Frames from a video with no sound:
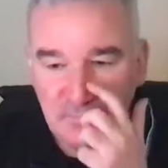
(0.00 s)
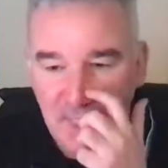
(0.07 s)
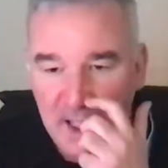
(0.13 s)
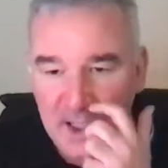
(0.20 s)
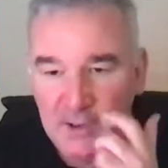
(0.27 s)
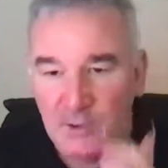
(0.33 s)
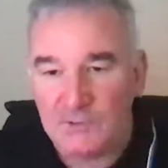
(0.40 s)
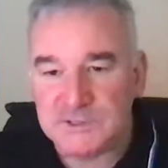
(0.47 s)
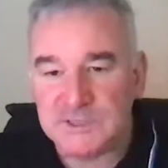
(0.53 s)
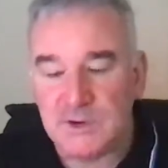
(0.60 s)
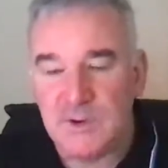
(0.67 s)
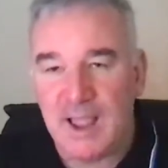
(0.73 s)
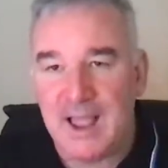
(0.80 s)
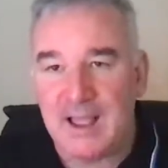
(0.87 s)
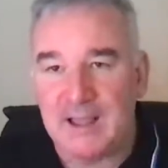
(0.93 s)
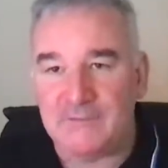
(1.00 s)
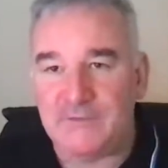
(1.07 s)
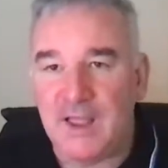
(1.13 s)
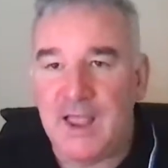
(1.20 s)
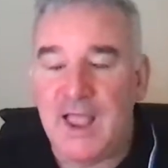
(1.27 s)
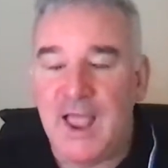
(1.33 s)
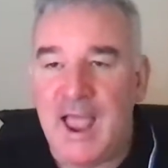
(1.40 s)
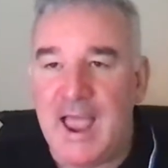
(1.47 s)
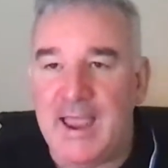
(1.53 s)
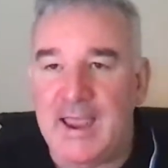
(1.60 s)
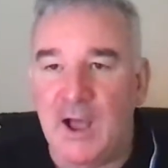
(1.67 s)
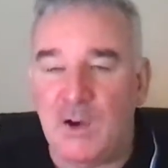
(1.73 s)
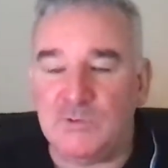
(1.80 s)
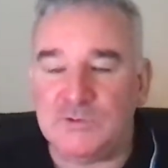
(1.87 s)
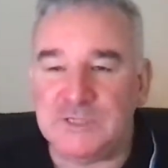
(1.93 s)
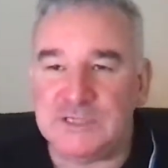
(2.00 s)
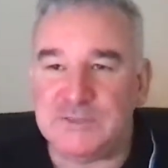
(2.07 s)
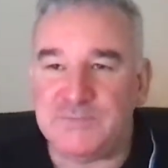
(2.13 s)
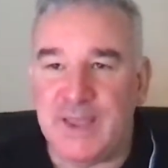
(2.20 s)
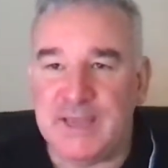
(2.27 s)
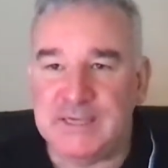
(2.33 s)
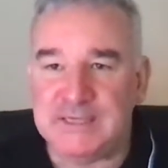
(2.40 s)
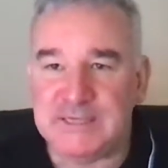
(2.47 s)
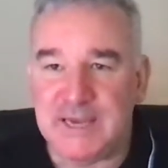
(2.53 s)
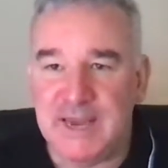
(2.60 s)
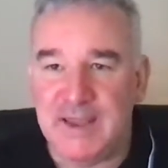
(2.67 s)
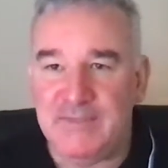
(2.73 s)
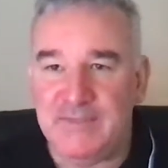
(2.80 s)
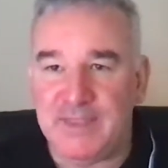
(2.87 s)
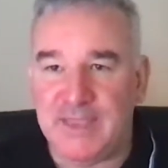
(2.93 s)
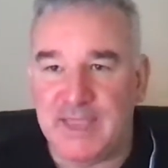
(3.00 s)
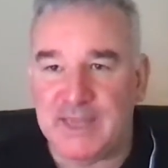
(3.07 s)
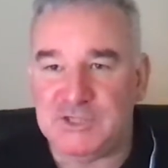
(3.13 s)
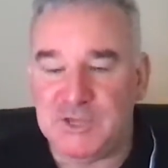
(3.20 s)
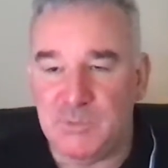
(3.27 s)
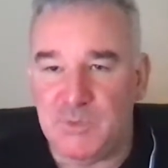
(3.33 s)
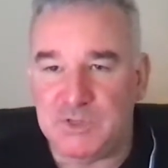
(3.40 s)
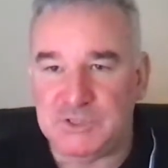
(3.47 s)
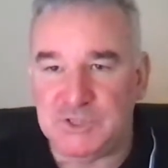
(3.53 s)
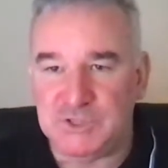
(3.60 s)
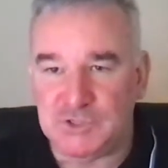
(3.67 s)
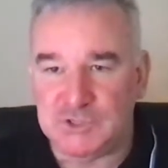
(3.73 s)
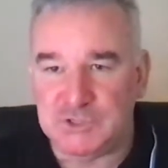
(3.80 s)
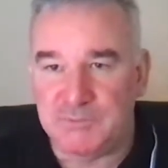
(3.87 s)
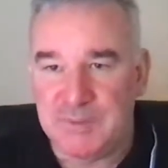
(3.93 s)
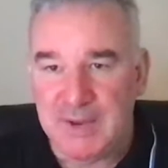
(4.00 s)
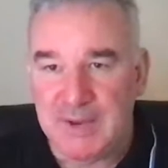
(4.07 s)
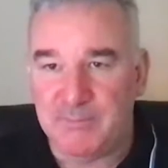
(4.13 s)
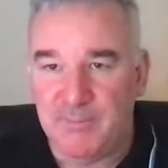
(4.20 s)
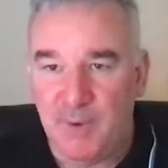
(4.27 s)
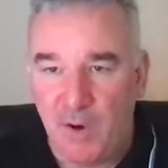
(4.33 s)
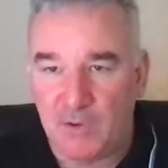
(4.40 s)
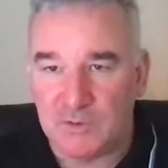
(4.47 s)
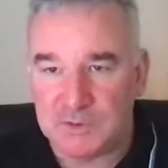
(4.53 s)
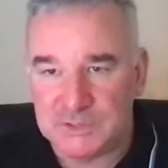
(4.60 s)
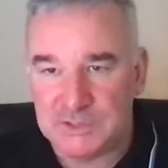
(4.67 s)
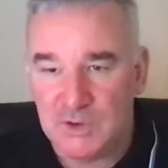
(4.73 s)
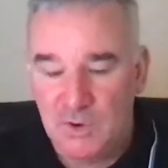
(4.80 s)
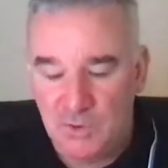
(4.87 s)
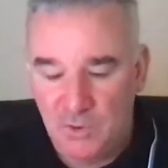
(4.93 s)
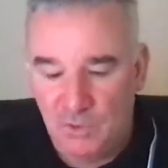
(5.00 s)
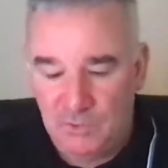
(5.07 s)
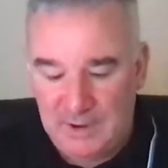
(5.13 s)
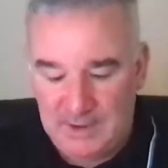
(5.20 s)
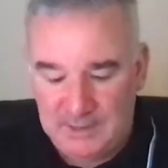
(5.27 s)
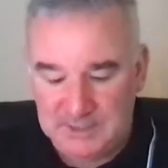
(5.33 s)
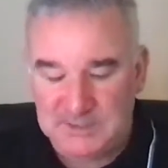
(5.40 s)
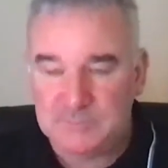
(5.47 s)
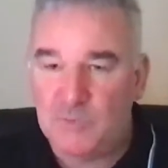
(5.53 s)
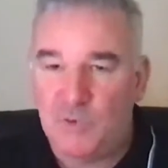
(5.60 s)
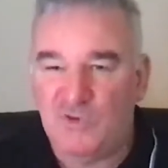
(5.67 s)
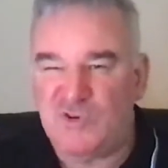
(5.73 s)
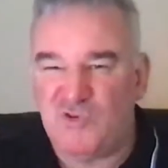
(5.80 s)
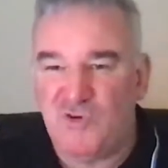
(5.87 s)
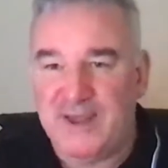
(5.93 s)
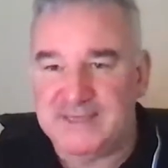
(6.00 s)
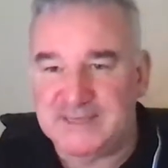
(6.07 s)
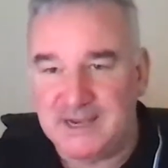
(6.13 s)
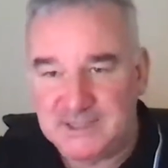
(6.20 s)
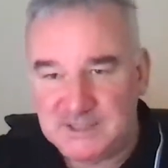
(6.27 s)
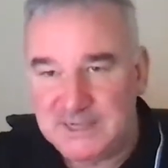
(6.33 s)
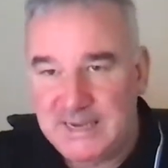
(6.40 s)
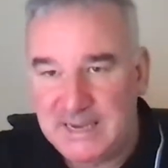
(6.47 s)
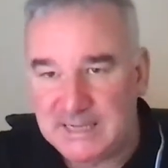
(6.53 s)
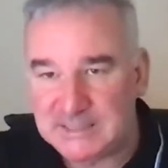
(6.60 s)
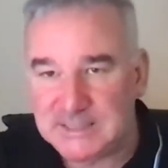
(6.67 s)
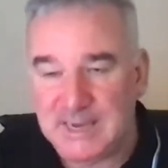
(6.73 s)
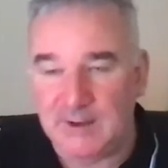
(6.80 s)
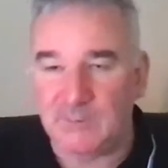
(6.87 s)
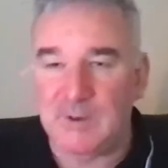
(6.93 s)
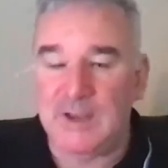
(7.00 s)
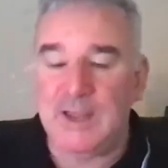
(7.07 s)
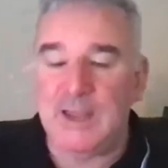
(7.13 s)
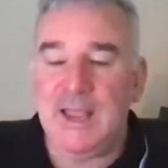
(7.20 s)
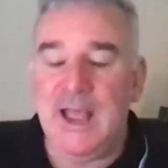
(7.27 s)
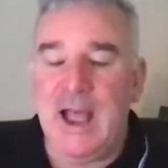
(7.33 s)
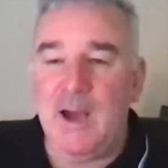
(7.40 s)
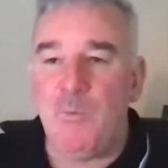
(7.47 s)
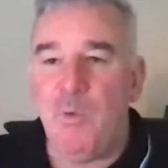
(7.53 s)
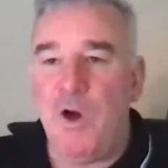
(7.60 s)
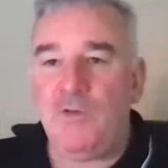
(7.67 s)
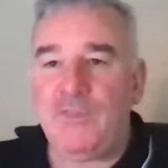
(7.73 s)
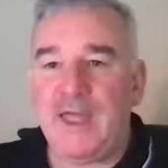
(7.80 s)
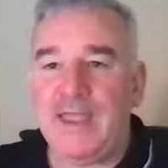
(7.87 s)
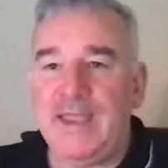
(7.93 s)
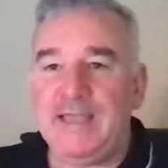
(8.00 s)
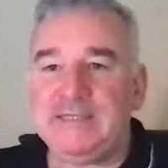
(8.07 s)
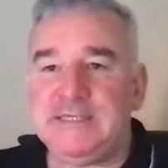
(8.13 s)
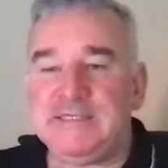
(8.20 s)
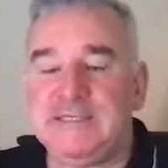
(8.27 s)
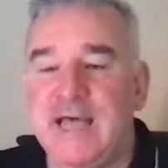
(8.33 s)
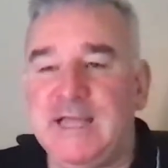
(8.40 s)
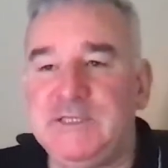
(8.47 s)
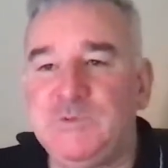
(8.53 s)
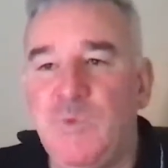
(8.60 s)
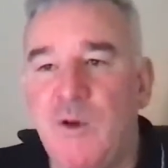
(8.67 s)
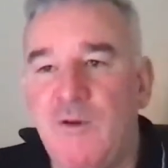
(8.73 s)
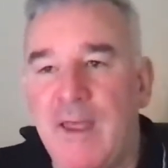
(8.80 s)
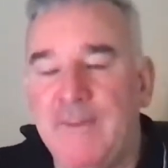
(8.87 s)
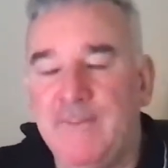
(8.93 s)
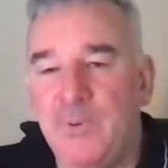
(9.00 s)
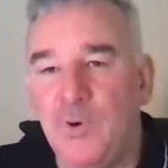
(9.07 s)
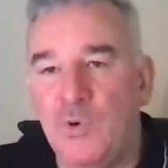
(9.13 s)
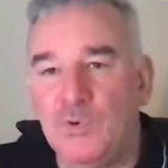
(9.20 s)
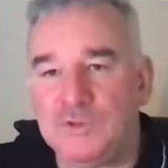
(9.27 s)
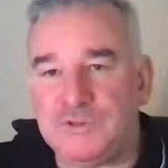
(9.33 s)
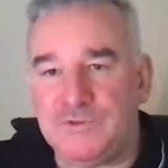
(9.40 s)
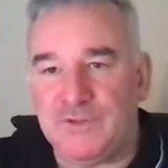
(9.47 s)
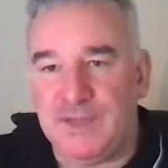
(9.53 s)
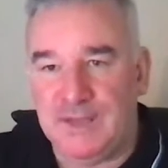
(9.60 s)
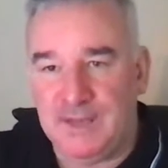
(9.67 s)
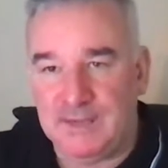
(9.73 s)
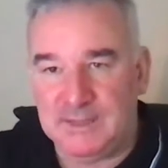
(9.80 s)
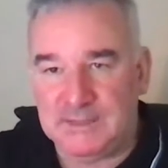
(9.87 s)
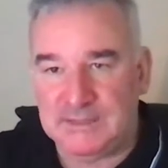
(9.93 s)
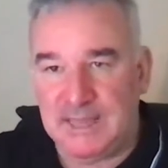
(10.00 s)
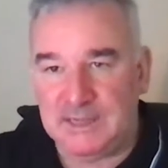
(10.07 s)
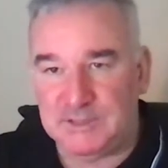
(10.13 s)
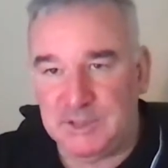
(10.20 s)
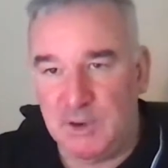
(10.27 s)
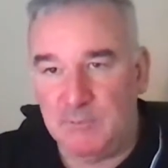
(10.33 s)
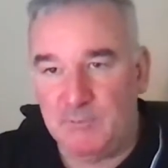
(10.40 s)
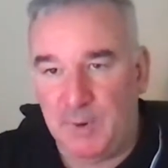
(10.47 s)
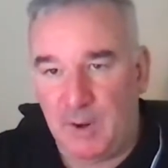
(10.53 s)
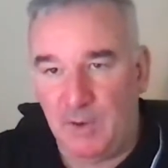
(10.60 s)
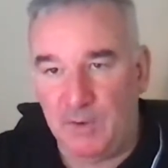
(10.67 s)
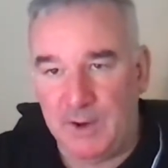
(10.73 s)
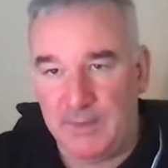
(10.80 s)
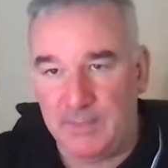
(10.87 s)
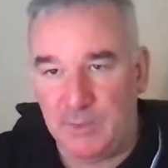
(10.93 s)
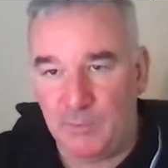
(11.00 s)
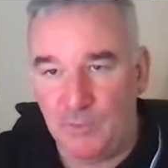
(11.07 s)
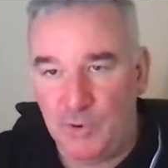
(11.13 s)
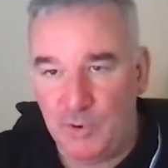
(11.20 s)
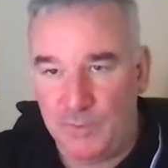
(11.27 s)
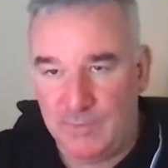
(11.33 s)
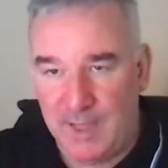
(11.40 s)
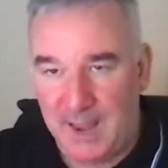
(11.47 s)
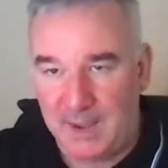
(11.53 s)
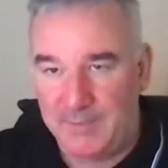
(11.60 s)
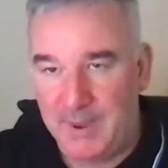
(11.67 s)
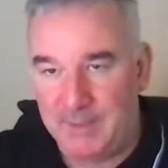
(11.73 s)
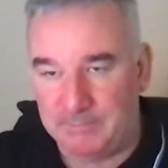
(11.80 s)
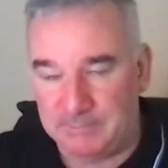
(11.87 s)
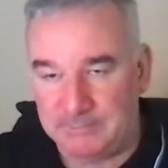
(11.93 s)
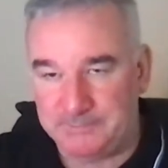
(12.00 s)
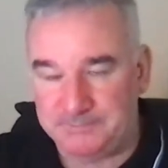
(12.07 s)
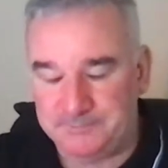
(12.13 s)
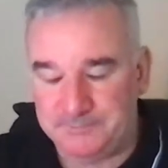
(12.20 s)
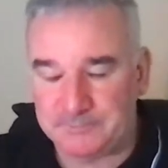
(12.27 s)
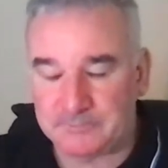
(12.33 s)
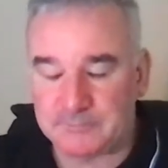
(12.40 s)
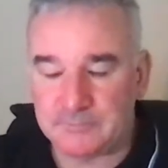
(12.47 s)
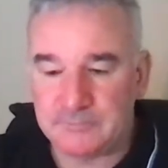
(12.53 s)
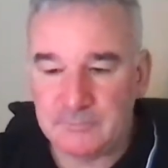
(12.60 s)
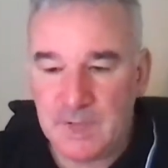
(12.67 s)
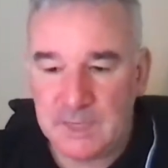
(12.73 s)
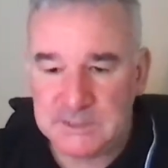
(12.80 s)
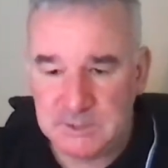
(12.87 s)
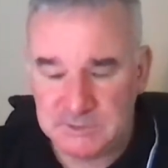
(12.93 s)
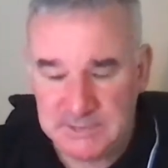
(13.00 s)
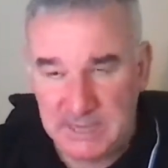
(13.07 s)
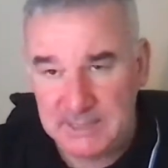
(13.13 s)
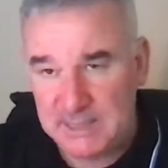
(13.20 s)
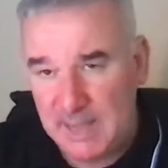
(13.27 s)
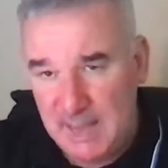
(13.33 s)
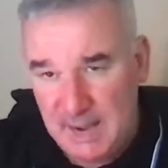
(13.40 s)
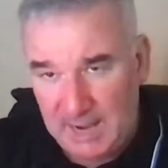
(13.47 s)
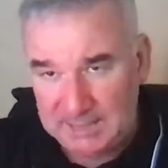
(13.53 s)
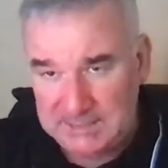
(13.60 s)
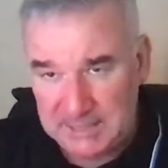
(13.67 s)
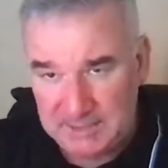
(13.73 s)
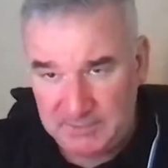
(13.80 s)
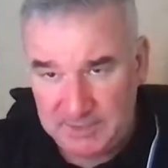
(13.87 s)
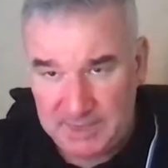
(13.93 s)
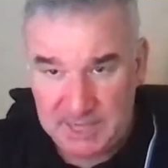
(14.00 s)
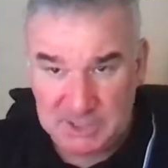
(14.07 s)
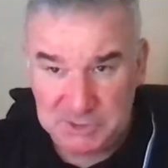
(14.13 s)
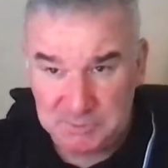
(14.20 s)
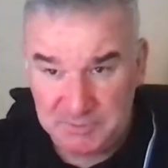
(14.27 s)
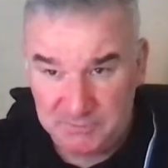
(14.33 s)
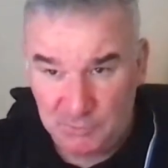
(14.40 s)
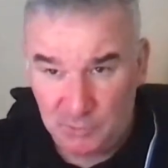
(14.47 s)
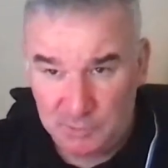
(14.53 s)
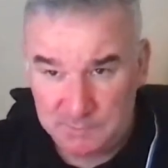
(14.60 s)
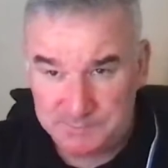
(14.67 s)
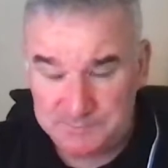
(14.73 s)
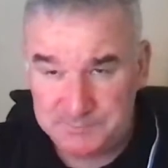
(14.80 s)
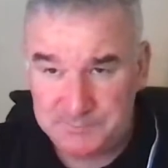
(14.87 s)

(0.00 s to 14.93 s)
I also have a holding space in the kitchen, which is just a big box, or like a small crate, actually it is now. And what that is that's where I put things that don't belong in the room that I'm in. So I said in the kitchen before.